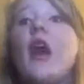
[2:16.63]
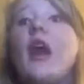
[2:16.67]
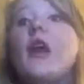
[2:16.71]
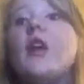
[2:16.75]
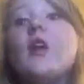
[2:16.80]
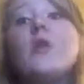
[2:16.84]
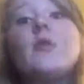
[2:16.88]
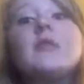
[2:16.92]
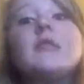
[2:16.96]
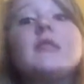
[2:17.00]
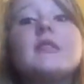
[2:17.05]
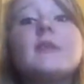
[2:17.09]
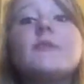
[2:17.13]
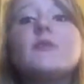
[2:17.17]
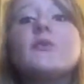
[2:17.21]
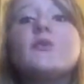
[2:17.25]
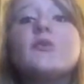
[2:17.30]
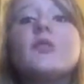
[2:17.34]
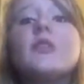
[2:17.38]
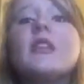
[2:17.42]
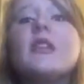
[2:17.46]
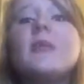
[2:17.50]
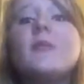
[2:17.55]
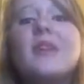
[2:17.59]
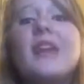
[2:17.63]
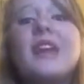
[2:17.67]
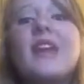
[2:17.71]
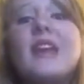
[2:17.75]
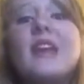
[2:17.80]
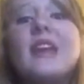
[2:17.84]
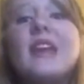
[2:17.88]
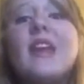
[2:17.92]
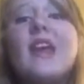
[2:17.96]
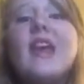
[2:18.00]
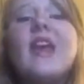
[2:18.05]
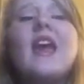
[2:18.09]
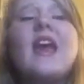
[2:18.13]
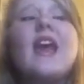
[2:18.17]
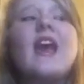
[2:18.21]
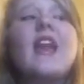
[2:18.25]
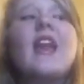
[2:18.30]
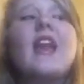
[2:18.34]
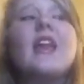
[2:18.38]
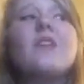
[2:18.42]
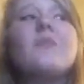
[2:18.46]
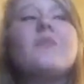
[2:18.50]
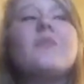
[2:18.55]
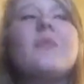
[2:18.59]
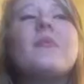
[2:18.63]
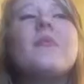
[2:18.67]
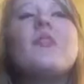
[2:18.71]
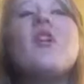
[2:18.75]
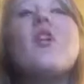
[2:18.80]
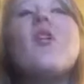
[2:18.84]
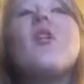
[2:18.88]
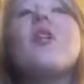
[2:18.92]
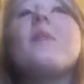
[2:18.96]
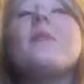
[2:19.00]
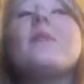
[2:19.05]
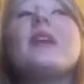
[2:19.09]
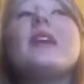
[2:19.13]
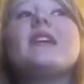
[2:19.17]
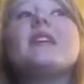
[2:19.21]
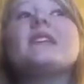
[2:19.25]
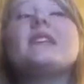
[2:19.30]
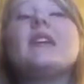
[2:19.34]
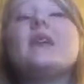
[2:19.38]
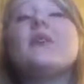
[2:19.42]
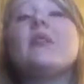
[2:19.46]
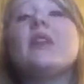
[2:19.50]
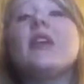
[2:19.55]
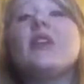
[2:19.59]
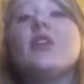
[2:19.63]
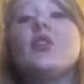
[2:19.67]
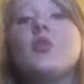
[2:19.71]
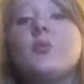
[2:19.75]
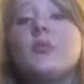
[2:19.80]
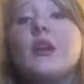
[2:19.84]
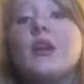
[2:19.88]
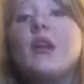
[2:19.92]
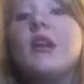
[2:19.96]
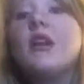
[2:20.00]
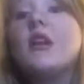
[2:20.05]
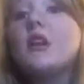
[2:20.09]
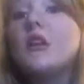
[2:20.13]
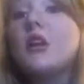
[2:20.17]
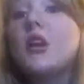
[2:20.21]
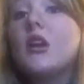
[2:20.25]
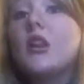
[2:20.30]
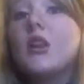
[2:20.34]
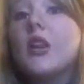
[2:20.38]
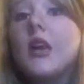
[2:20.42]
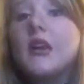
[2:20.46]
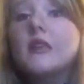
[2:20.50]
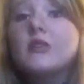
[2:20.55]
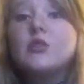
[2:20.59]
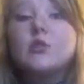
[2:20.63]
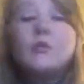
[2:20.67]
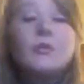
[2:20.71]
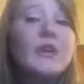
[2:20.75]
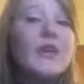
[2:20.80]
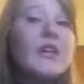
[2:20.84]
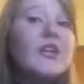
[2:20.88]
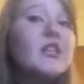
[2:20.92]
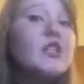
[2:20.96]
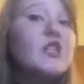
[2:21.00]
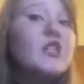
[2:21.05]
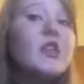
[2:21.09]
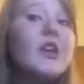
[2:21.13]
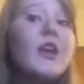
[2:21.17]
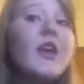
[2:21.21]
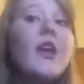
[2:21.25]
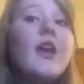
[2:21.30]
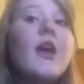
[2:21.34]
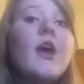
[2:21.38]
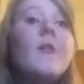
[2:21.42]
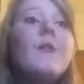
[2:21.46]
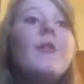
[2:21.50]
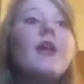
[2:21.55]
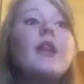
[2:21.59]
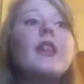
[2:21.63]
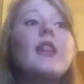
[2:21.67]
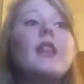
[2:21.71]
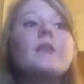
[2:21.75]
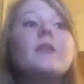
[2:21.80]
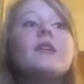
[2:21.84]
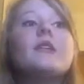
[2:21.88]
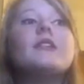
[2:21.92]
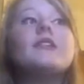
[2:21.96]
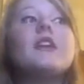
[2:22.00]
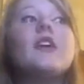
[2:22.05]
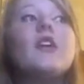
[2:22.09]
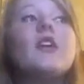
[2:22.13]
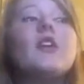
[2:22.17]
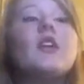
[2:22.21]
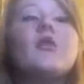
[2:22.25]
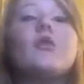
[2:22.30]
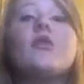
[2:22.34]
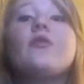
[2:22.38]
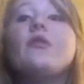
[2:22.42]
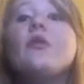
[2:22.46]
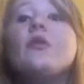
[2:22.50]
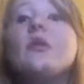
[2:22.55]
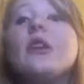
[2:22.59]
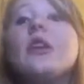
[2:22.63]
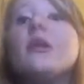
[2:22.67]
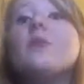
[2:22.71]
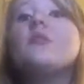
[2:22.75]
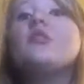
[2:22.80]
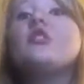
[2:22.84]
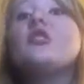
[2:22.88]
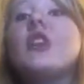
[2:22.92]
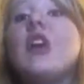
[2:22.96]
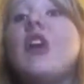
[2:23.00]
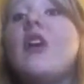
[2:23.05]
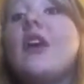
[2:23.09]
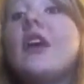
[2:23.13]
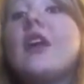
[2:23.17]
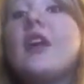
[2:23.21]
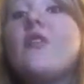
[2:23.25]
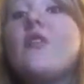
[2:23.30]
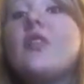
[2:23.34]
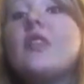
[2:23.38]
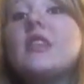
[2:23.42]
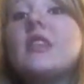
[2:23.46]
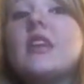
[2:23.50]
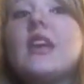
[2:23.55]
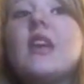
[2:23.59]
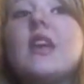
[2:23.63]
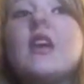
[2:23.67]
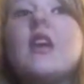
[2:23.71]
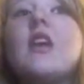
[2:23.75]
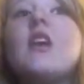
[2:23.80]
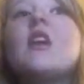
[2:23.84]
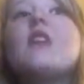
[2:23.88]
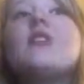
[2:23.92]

I know it seems really mean, and I know it may seem like you're being a colossal bitch, but let me tell you, if you keep sharing everything,